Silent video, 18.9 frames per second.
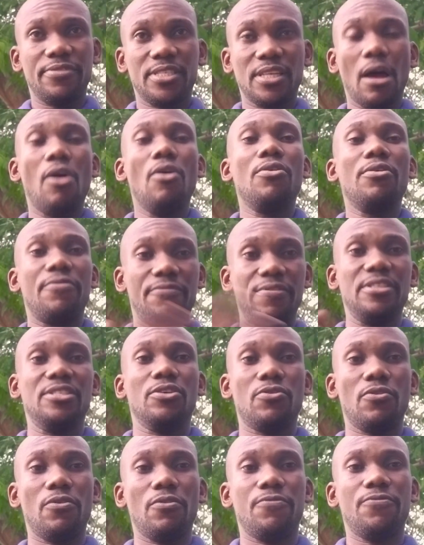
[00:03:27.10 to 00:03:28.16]
sound
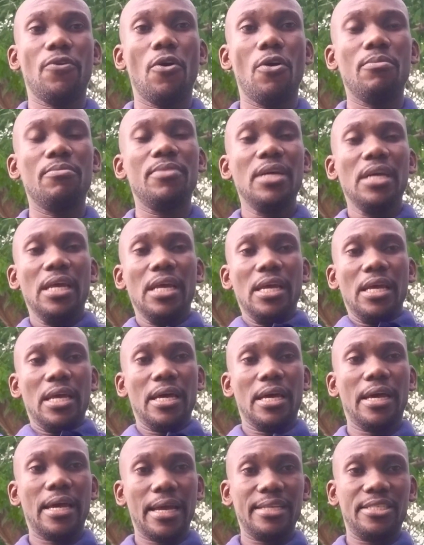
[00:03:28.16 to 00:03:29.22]
physical form,
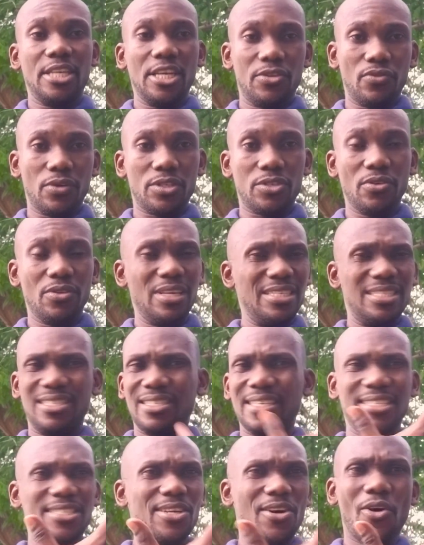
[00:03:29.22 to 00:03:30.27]
etc. So there's
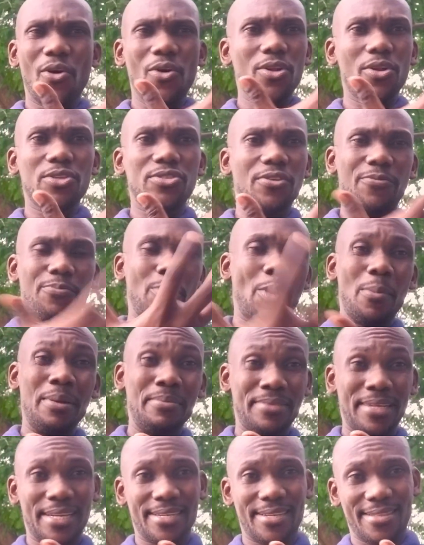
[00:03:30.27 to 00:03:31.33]
a whole lot of
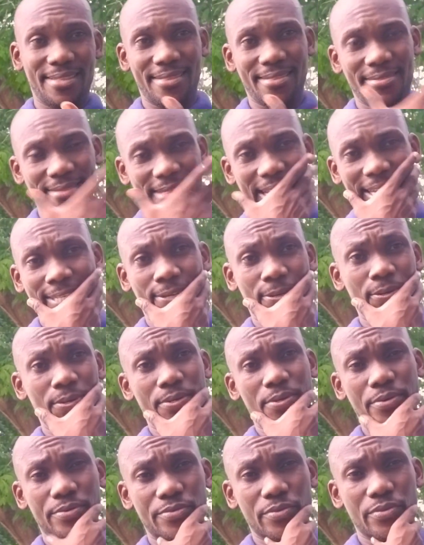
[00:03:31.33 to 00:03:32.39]
problems that
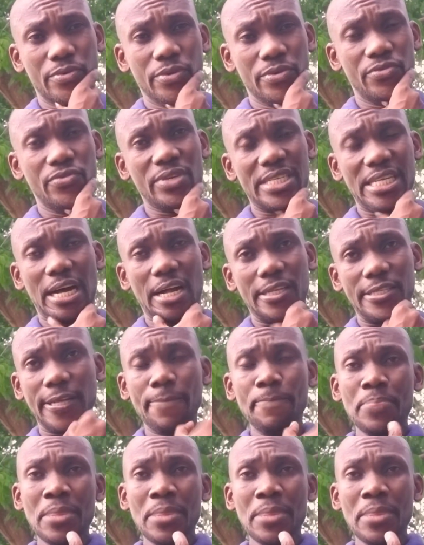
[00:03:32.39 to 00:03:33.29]
could result.